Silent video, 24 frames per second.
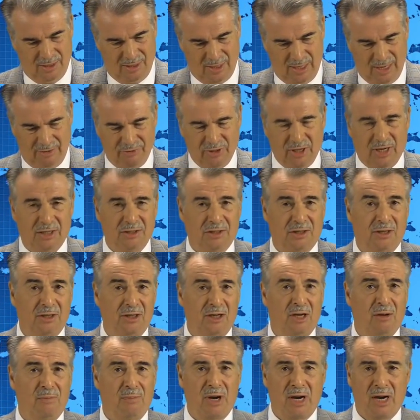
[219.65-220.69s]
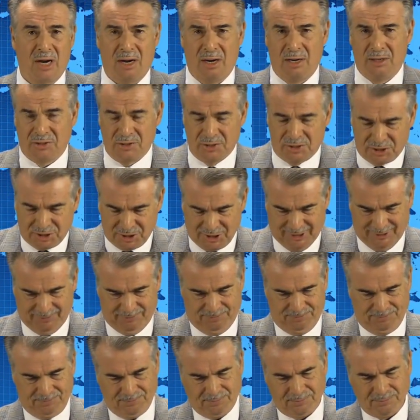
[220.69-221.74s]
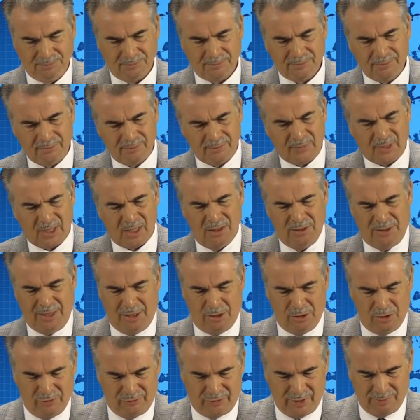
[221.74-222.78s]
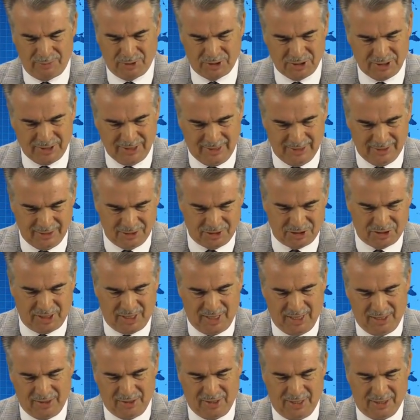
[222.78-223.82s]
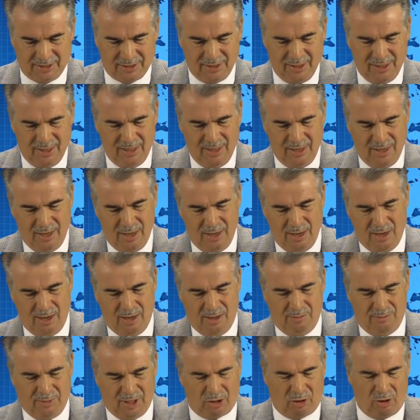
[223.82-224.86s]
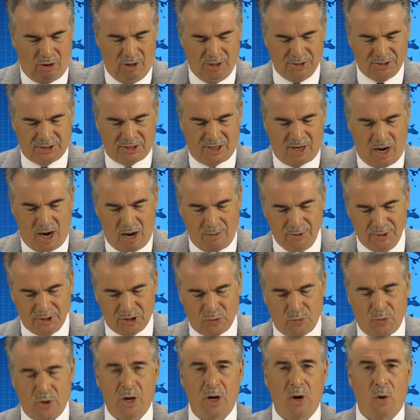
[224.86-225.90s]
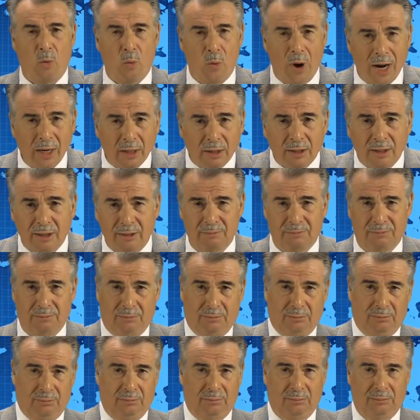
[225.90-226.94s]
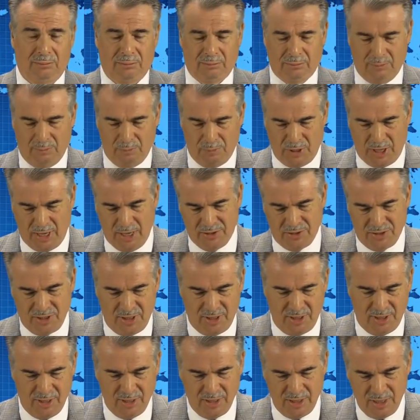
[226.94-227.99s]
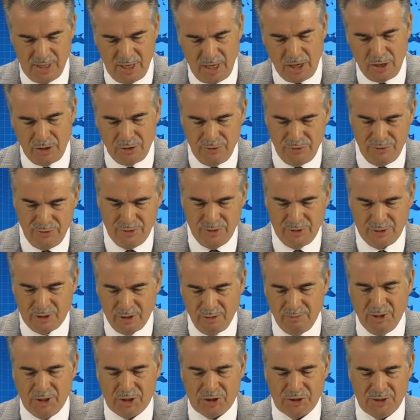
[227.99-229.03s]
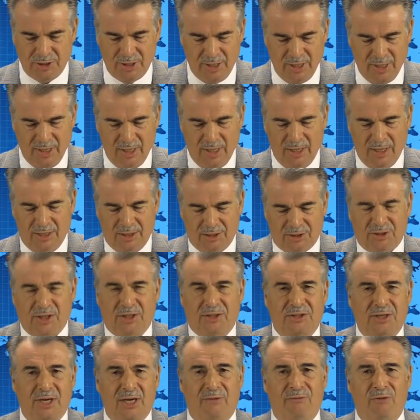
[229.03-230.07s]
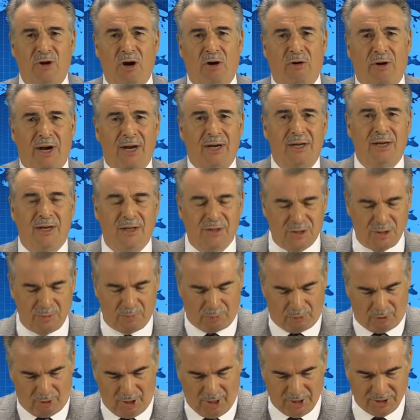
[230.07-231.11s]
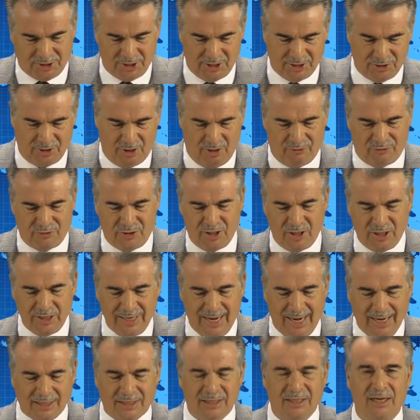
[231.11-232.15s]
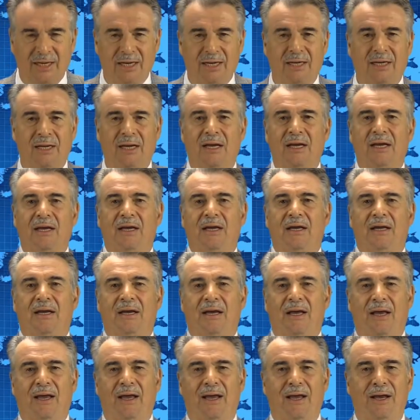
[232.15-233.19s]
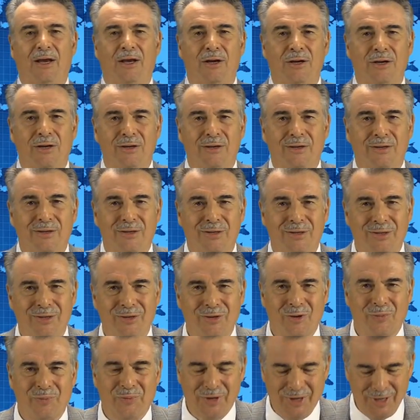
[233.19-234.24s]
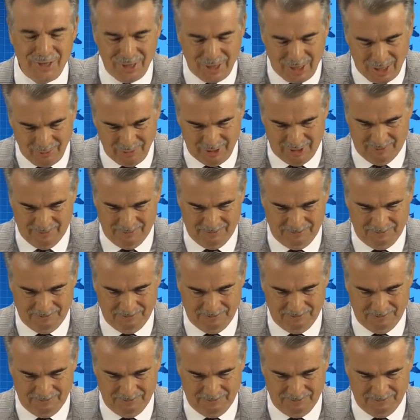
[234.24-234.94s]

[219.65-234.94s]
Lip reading: I have an article here by The Sun, dated November 10, saying that Macron's comments were welcome by the EU Commission. They said we are already in the process of creating a European army.